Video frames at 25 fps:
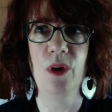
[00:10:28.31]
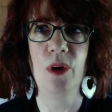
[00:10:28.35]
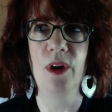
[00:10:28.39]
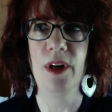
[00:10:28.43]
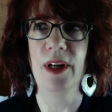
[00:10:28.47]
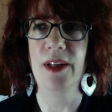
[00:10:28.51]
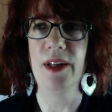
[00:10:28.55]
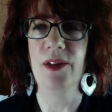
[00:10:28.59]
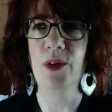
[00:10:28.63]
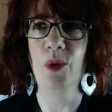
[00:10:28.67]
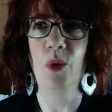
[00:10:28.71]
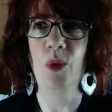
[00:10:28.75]
And
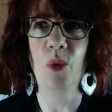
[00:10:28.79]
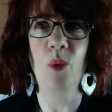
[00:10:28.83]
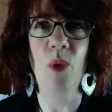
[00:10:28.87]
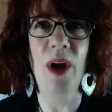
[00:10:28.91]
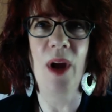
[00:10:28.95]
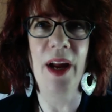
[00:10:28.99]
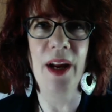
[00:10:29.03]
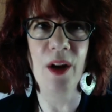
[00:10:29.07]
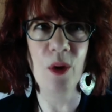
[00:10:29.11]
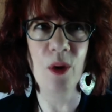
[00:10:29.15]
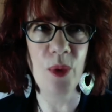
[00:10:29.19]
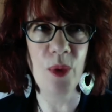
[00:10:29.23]
I said, well,
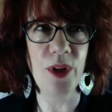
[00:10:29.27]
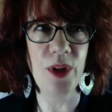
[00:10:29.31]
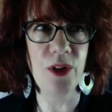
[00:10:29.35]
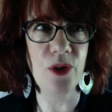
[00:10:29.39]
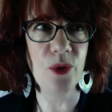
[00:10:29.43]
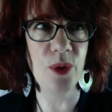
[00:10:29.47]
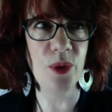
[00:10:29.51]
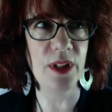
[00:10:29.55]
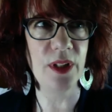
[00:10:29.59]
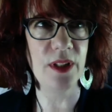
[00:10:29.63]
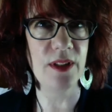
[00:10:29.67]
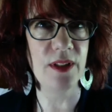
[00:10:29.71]
why aren't we
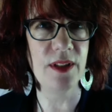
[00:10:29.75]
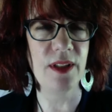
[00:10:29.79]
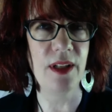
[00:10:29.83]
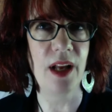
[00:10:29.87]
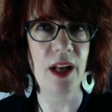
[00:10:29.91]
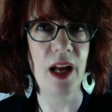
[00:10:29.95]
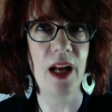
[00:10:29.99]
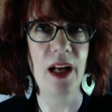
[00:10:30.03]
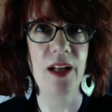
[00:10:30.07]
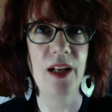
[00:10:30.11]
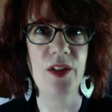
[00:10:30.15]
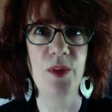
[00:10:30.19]
doing this in
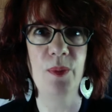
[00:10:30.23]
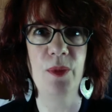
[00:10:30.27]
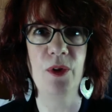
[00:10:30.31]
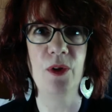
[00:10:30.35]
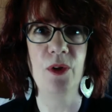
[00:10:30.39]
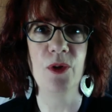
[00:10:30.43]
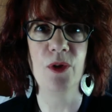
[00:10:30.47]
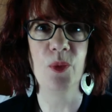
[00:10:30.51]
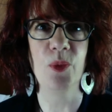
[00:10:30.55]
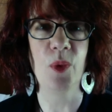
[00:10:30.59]
hospitals?